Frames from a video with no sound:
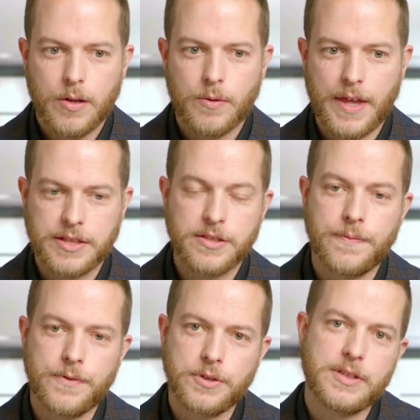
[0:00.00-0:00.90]
that's the
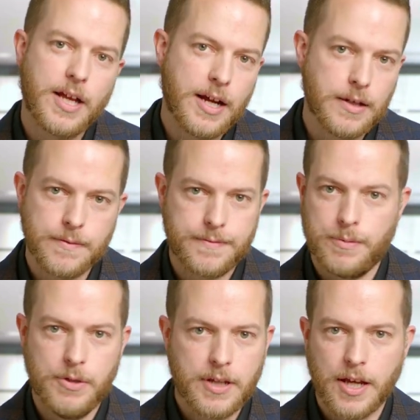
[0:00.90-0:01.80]
first line of
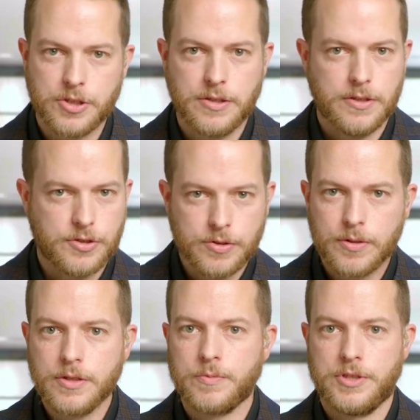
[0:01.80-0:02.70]
communication to the students, mm-hmm.